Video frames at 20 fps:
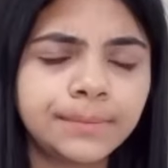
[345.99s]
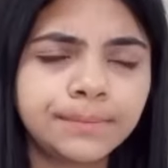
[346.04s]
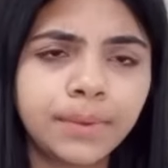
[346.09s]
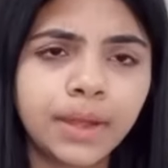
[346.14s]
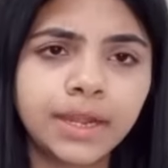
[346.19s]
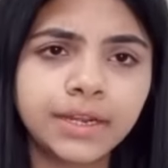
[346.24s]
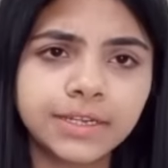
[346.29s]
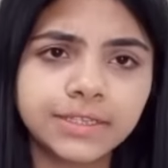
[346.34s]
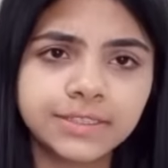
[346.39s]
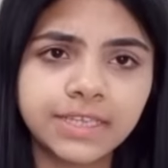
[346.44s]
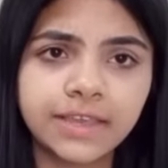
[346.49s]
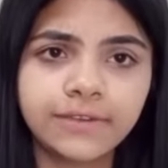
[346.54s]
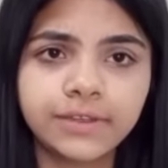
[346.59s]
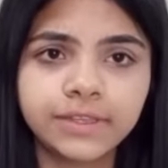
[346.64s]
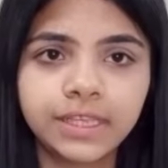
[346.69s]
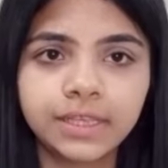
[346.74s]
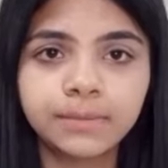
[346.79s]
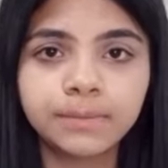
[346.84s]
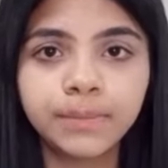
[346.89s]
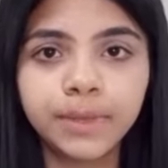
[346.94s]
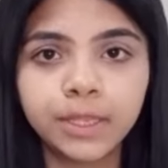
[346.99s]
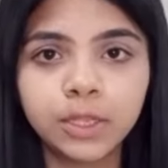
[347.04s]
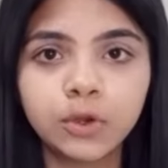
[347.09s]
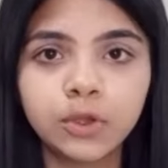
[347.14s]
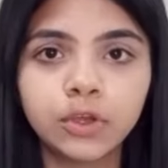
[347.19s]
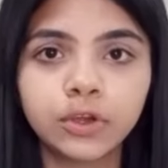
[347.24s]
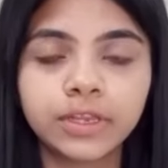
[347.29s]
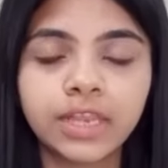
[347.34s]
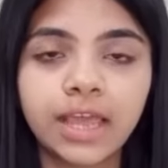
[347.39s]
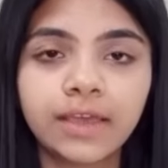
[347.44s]
part is everything below
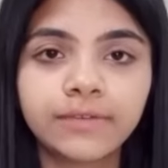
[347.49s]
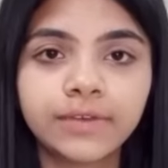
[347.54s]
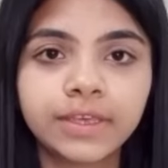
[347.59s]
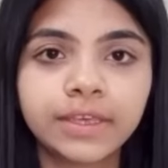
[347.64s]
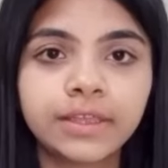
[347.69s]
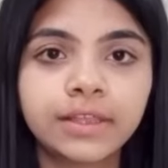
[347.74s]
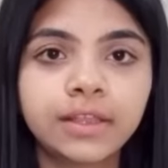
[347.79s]
your clavicle.